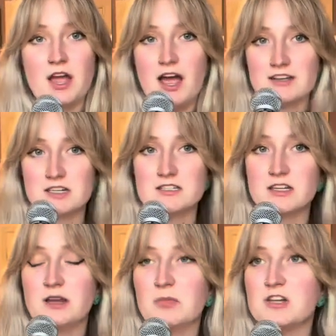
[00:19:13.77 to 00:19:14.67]
As I
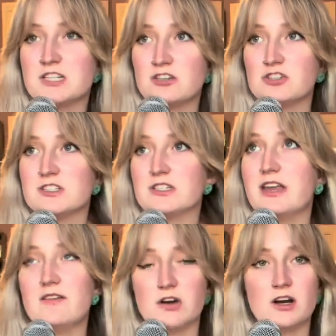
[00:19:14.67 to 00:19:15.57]
say, my intention is
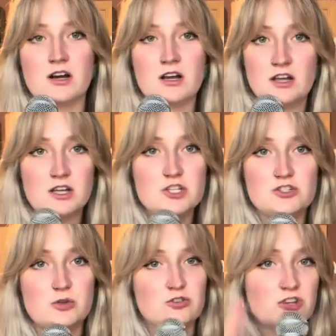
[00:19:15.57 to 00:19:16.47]
never
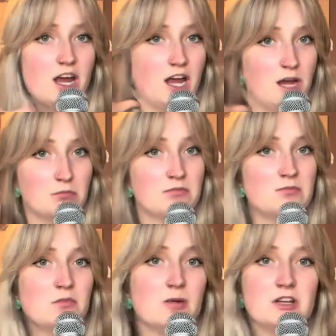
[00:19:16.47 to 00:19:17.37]
to shame
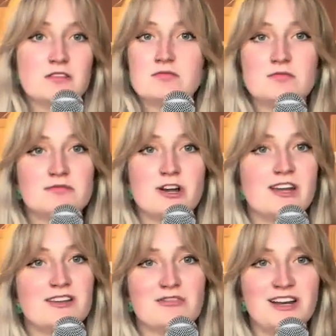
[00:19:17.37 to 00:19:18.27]
women for
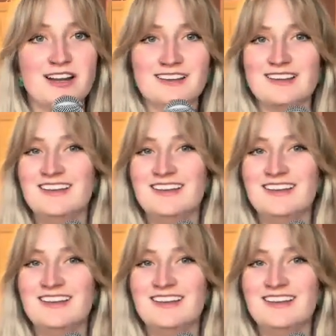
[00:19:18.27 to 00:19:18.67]
anything, really.